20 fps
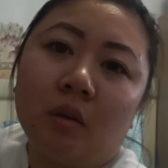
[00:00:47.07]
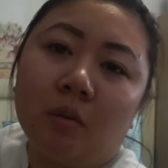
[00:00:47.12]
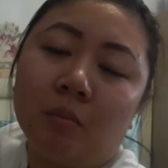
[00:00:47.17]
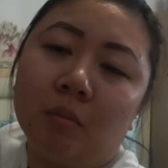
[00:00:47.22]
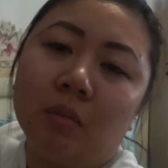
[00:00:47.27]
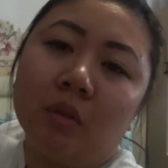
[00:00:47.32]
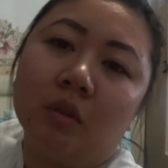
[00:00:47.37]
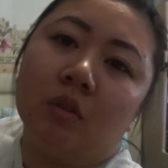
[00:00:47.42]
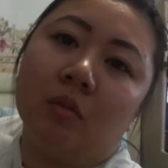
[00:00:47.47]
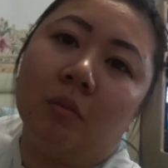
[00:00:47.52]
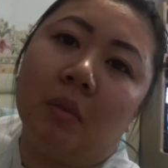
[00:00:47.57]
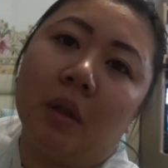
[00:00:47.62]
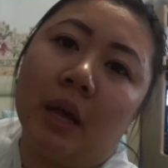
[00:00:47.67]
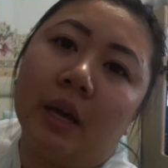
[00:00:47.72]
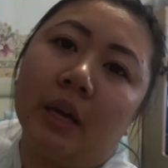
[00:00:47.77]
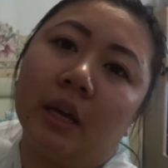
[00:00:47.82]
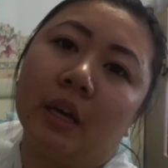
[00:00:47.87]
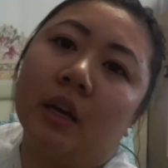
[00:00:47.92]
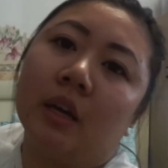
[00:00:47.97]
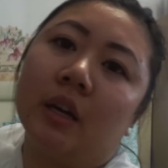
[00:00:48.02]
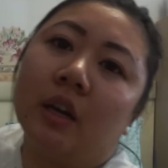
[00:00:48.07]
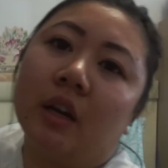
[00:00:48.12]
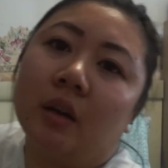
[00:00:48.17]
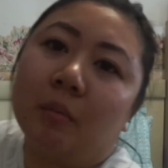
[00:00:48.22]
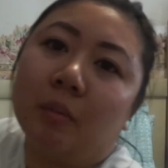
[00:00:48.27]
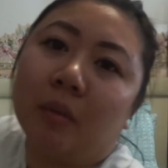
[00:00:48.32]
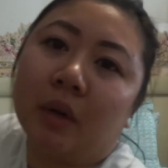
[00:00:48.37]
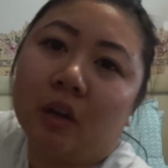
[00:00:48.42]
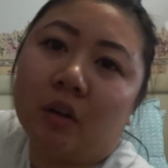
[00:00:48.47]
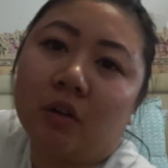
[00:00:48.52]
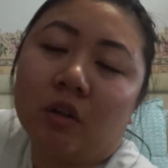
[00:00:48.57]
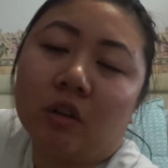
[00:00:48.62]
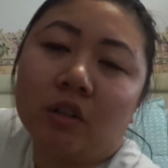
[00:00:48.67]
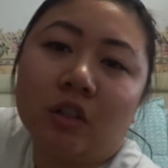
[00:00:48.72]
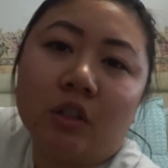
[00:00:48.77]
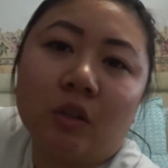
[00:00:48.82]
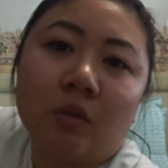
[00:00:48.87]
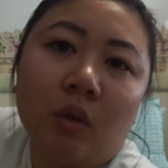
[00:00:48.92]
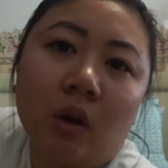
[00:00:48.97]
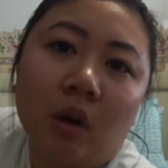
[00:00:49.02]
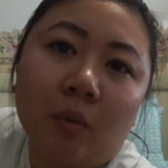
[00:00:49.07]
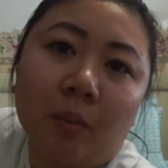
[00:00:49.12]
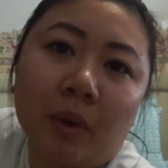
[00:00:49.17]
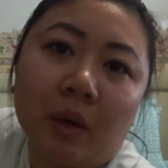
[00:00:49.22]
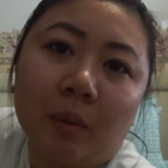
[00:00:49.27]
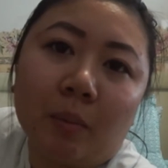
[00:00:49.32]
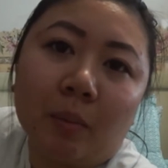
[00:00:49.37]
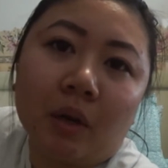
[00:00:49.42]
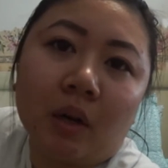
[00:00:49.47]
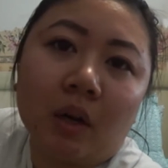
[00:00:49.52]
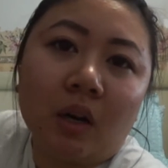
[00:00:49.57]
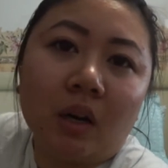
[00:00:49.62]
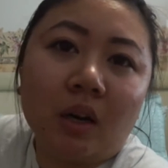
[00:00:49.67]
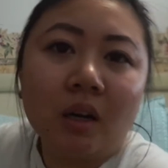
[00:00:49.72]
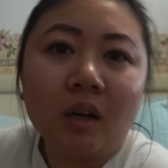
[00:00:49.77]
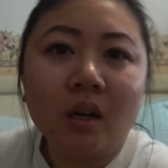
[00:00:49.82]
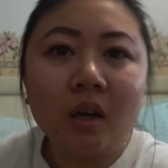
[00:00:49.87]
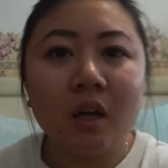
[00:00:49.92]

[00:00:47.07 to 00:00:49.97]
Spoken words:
blue blanket and my crusty wallpaper.